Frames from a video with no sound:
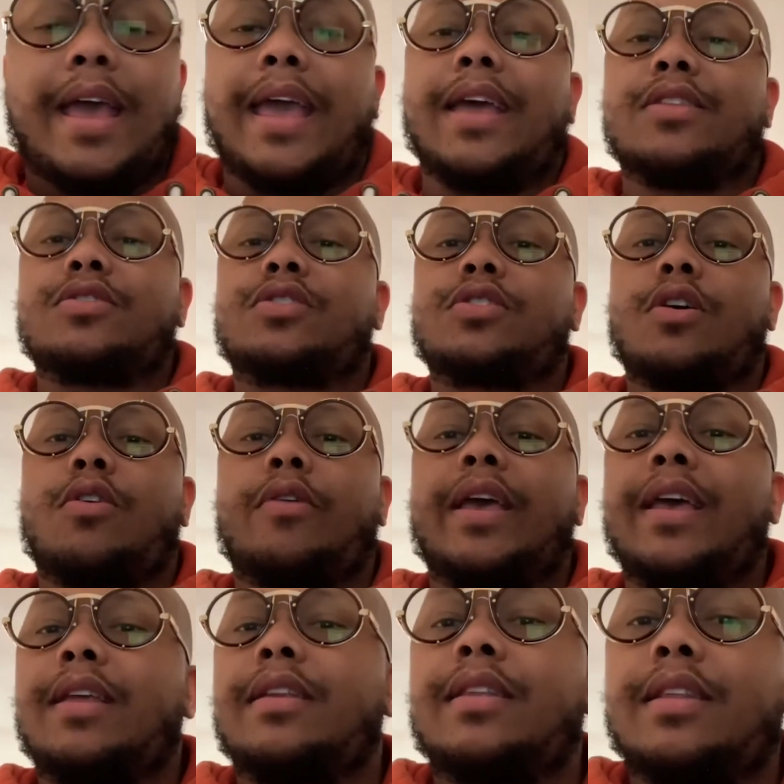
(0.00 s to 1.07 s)
And so
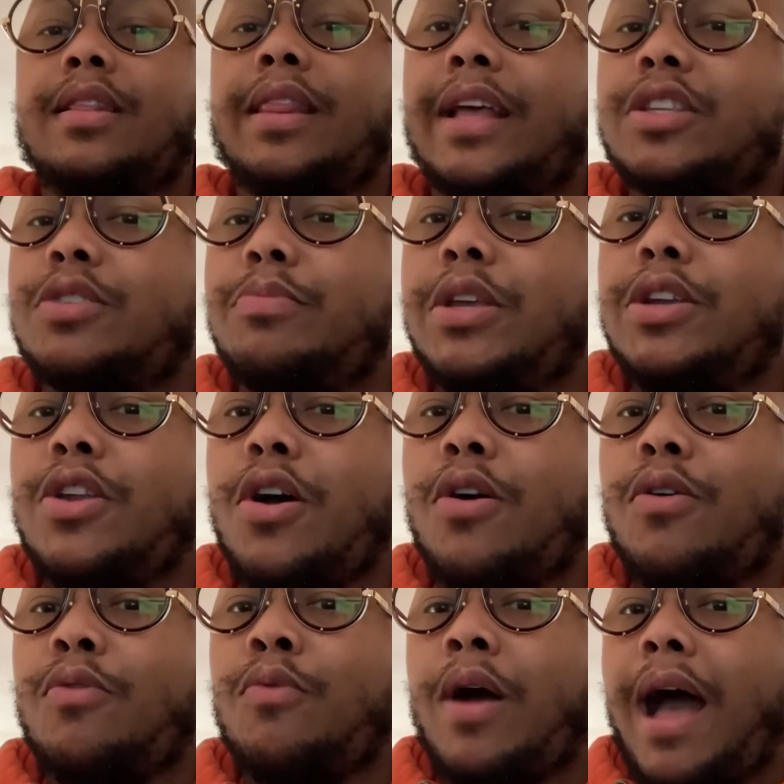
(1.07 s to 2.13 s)
it lets me
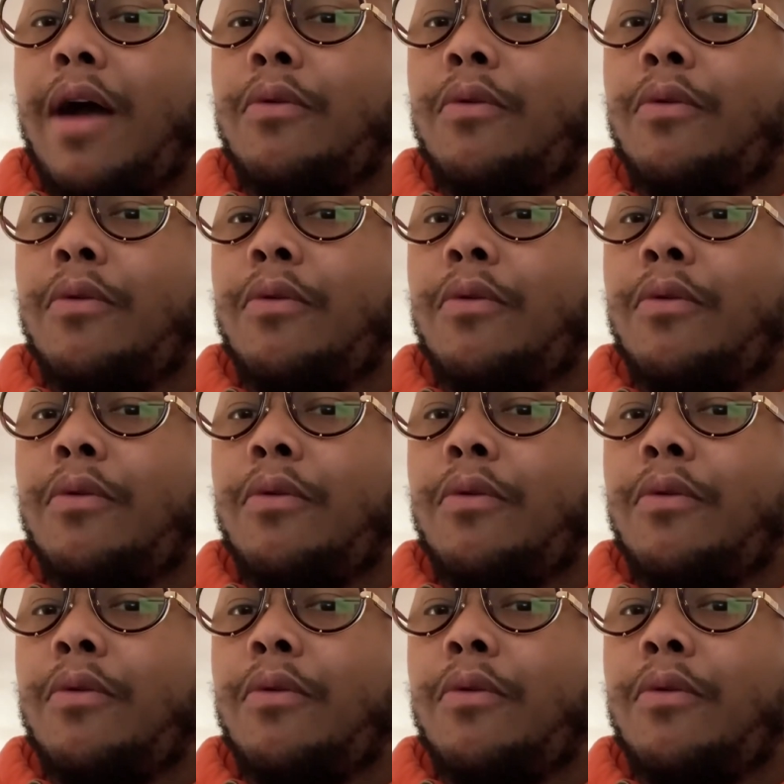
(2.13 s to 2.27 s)
know